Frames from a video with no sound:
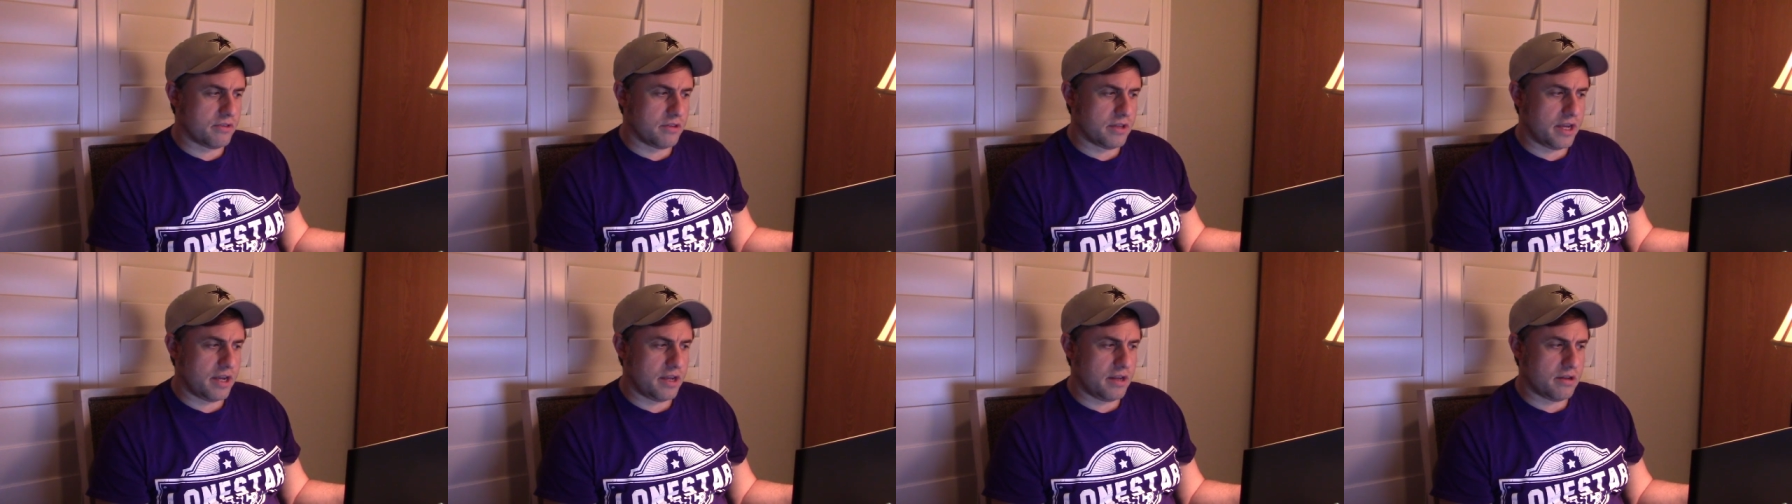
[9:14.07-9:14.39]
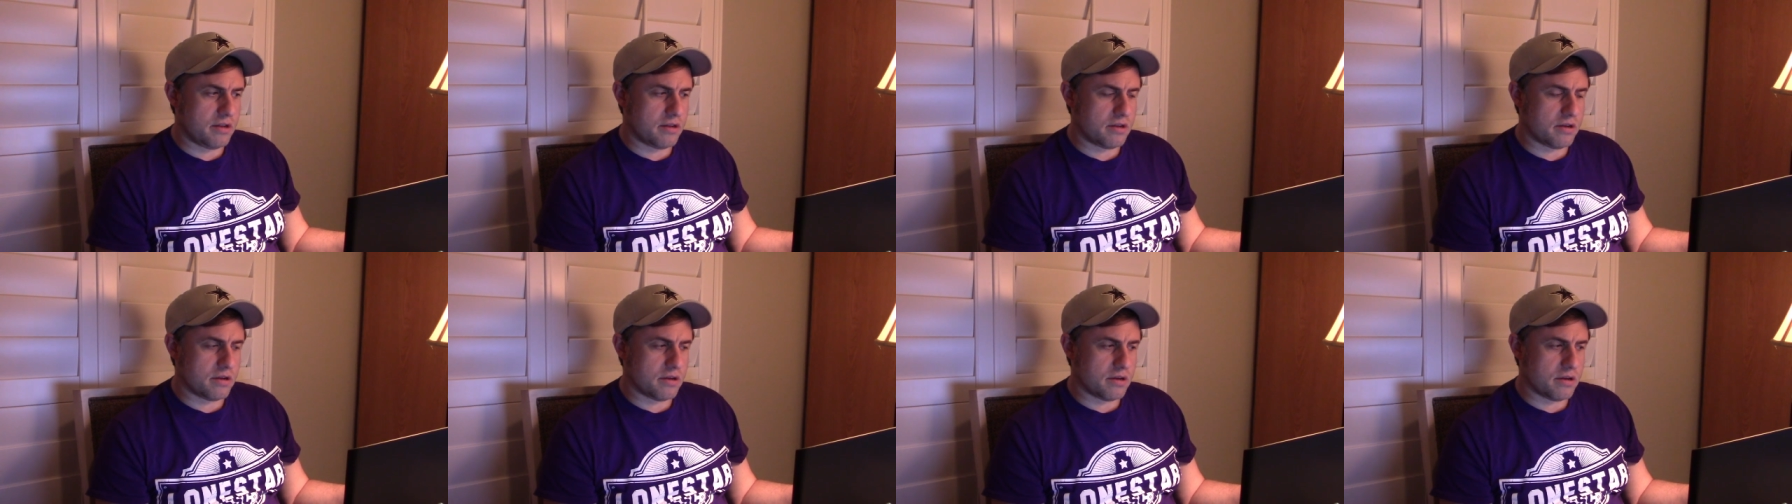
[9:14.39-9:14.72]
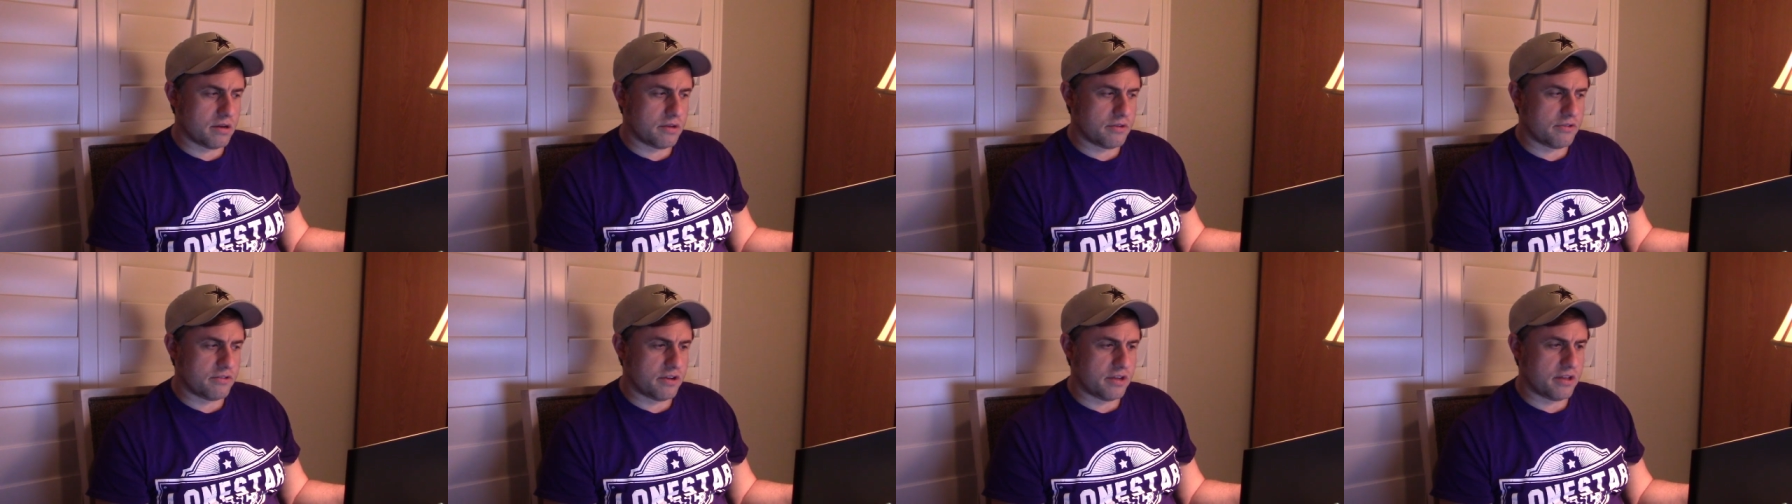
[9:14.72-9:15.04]
late
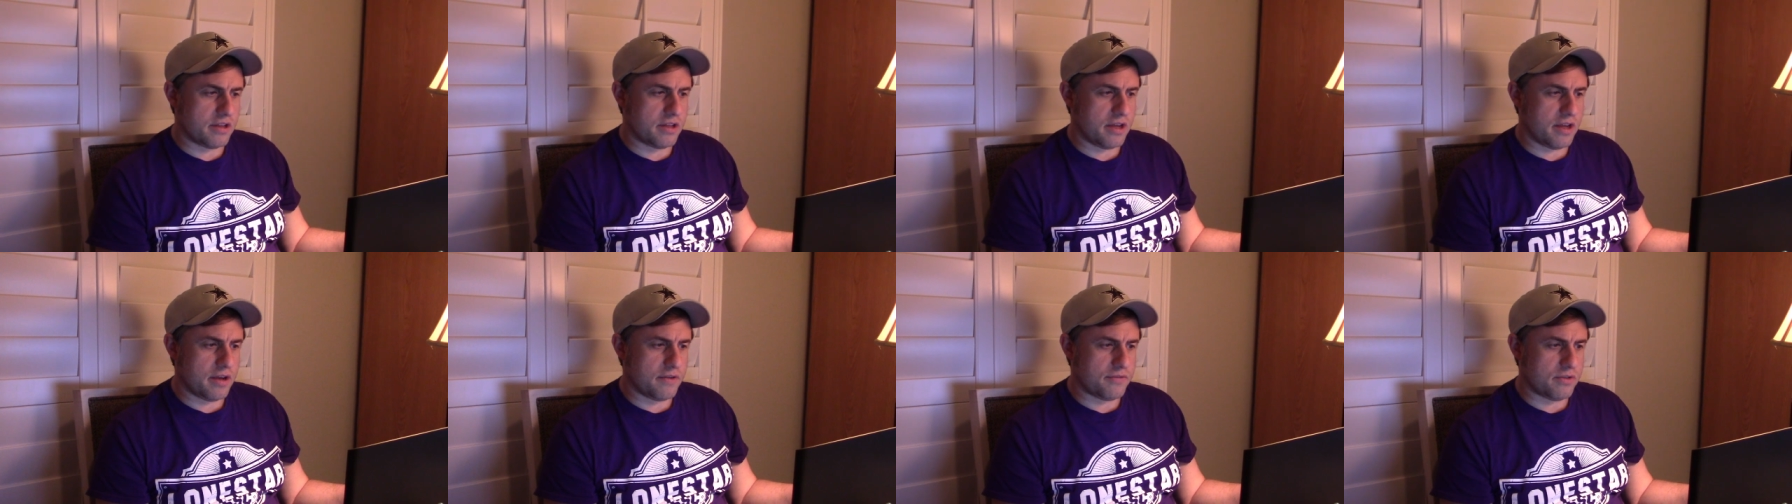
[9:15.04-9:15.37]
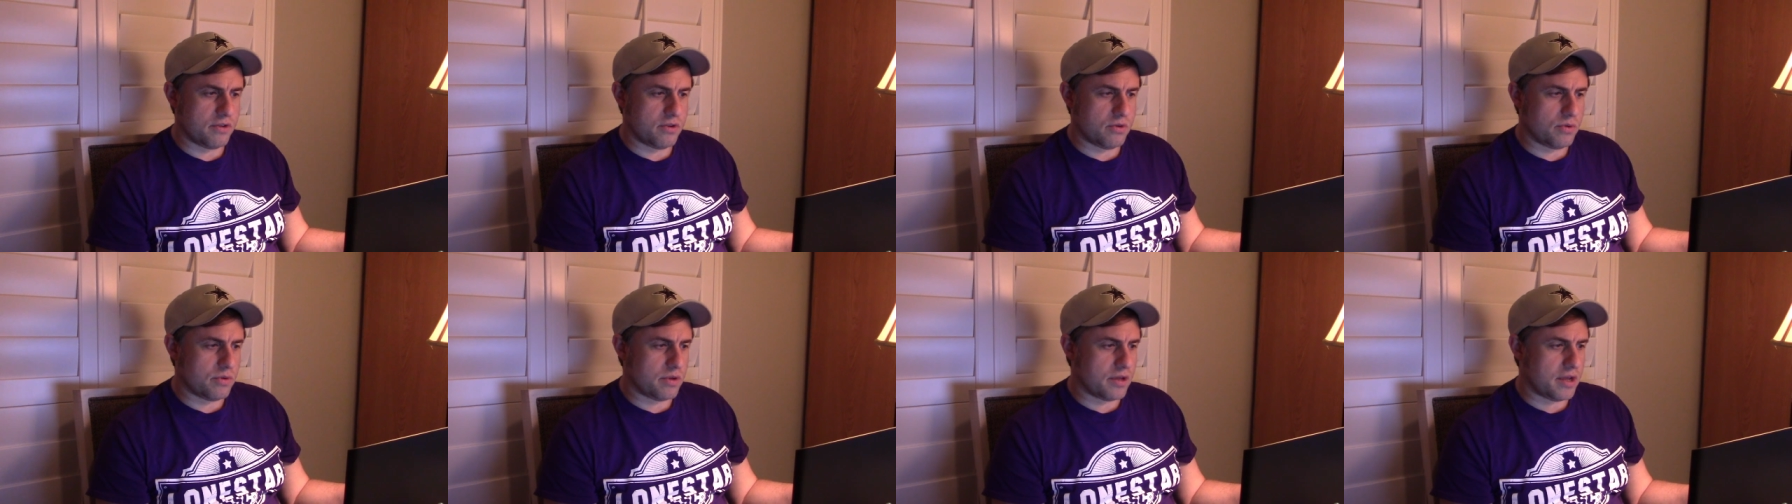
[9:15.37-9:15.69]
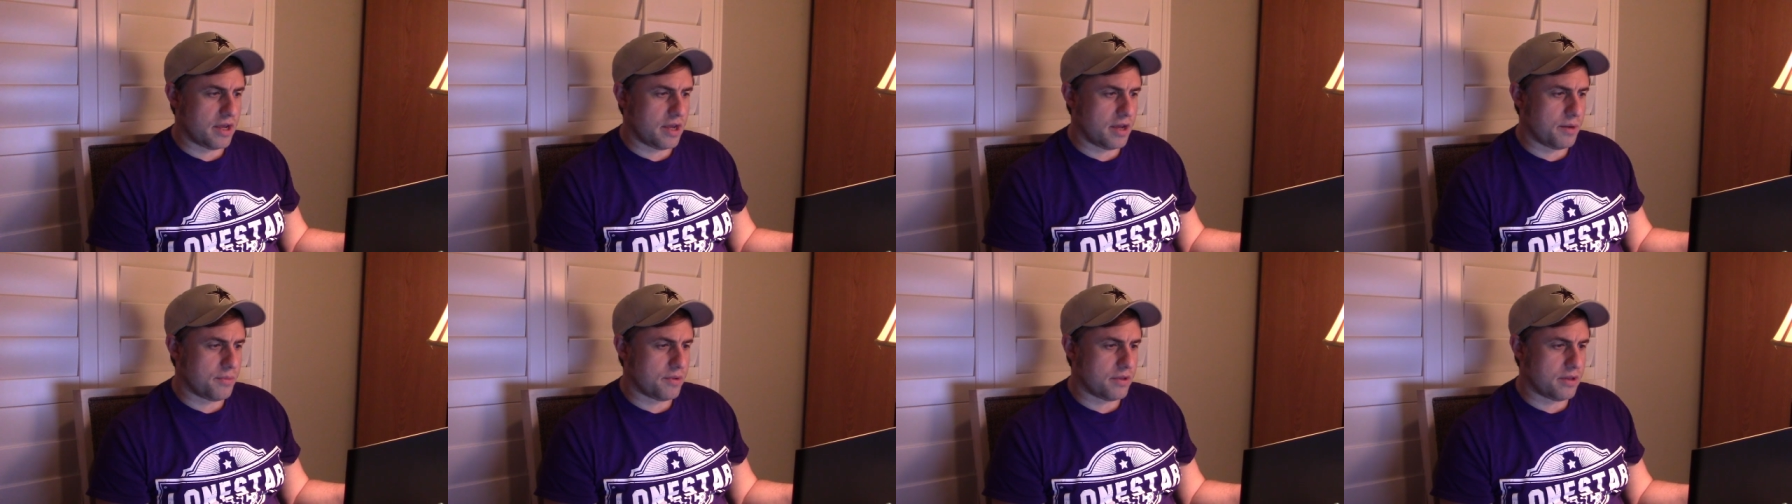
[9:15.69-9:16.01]
Sunday afternoon
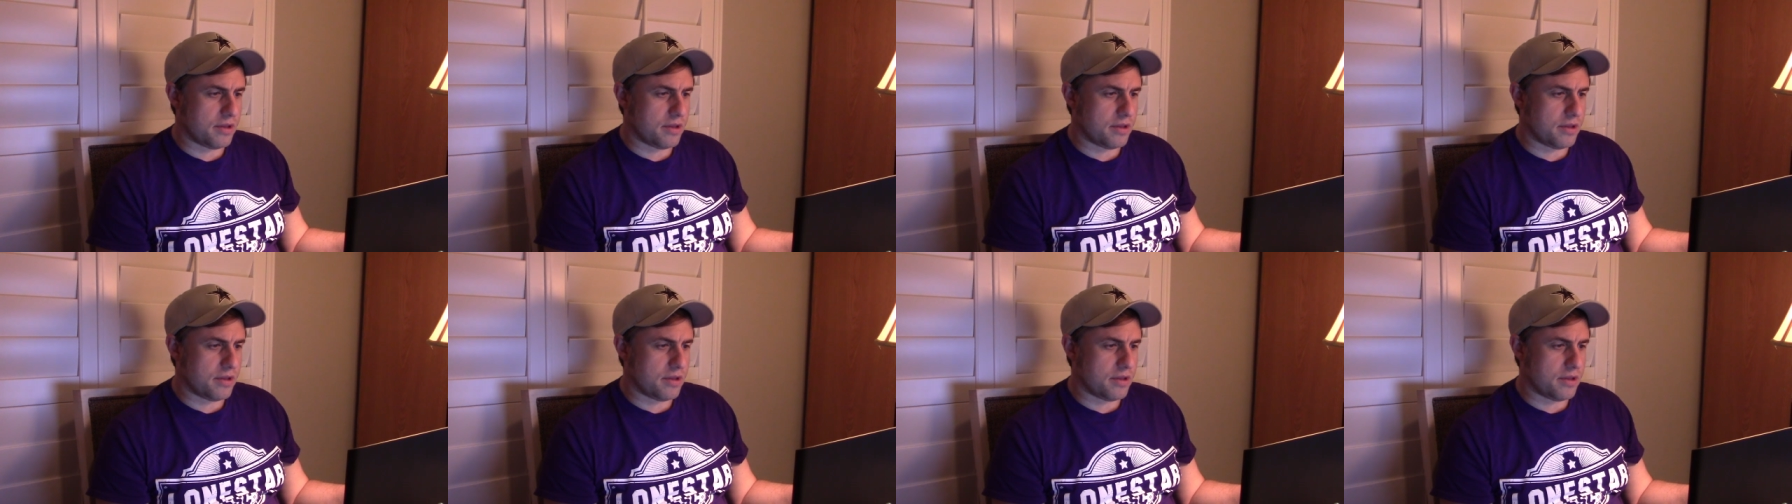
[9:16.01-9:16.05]
game.